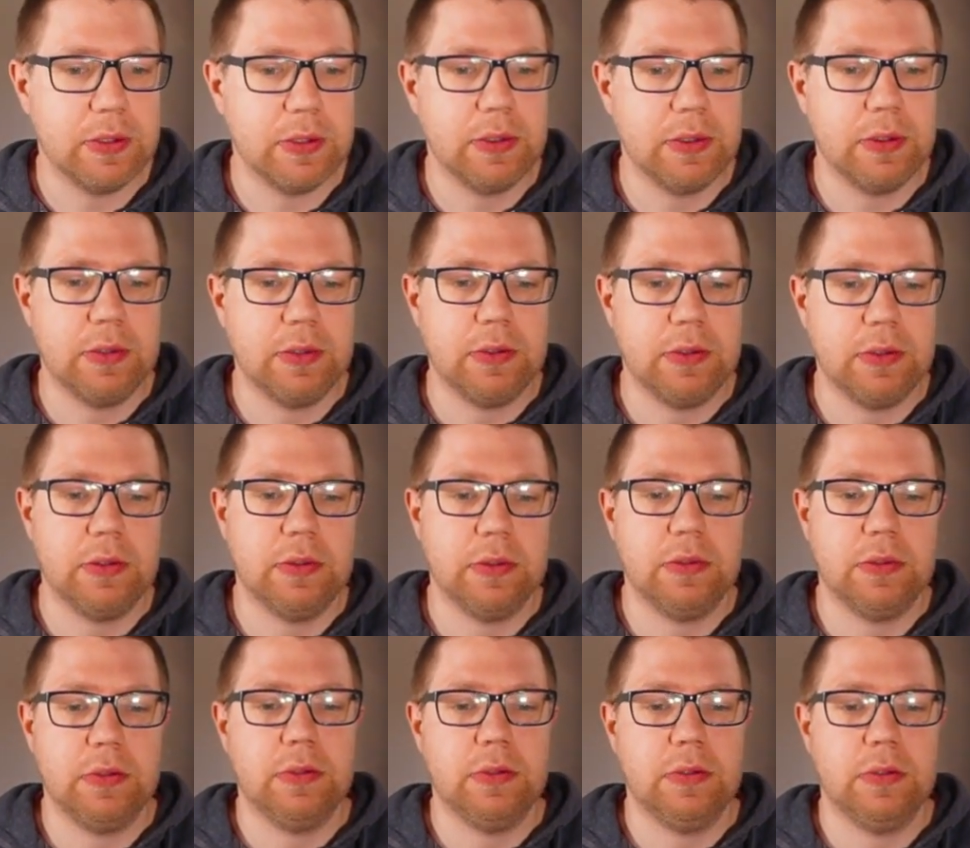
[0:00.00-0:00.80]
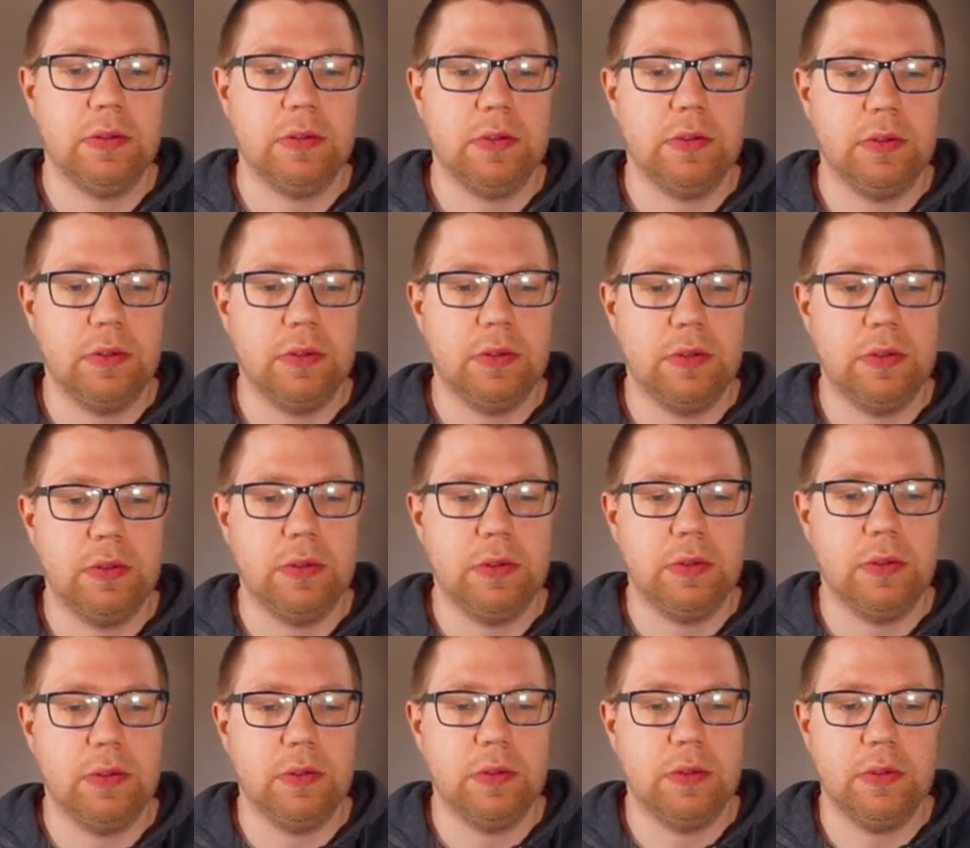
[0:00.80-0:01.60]

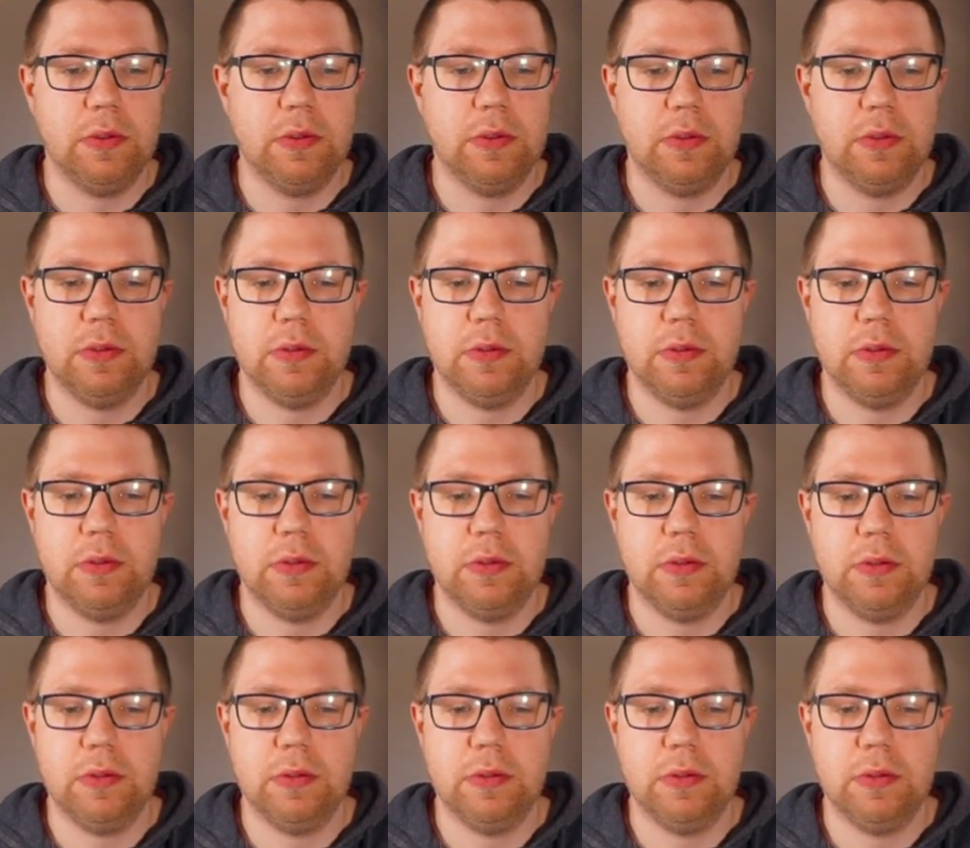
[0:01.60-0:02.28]
Nothing is said.